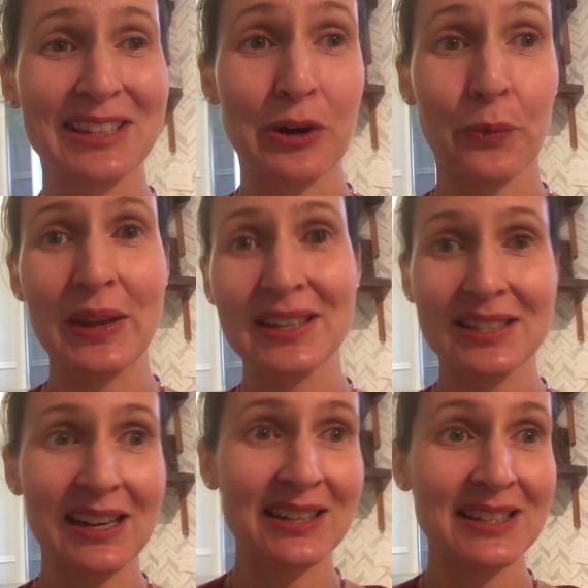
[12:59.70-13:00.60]
week
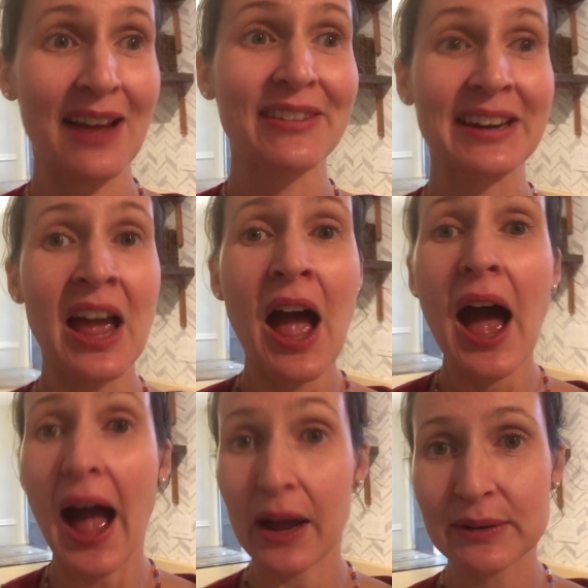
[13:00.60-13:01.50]
6, 7,
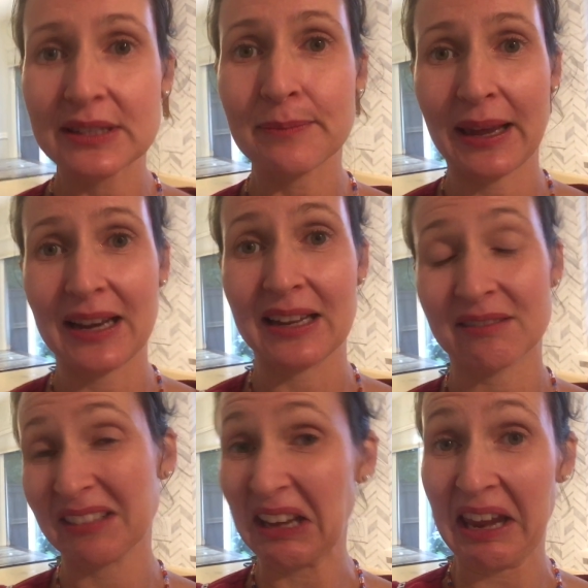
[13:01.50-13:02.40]
I was in bed at
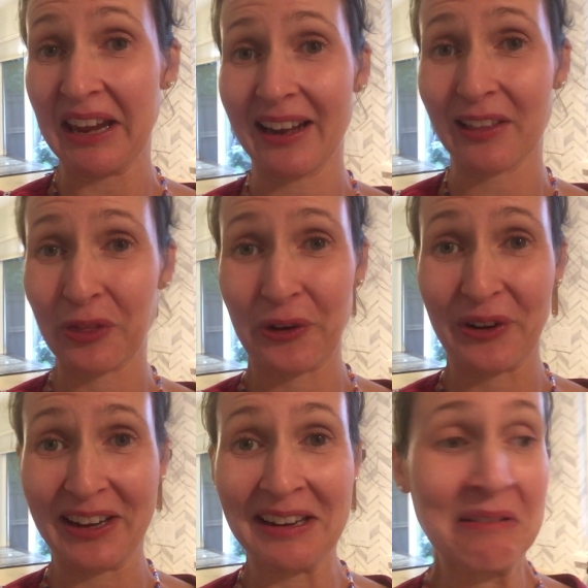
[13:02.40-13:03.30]
like
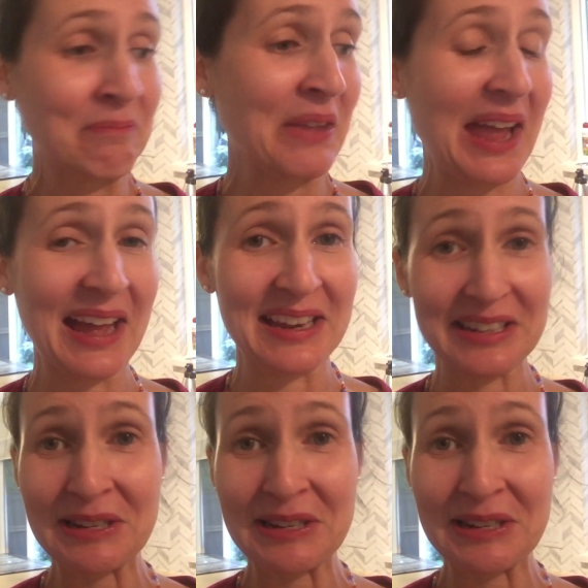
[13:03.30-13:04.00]
8:30, and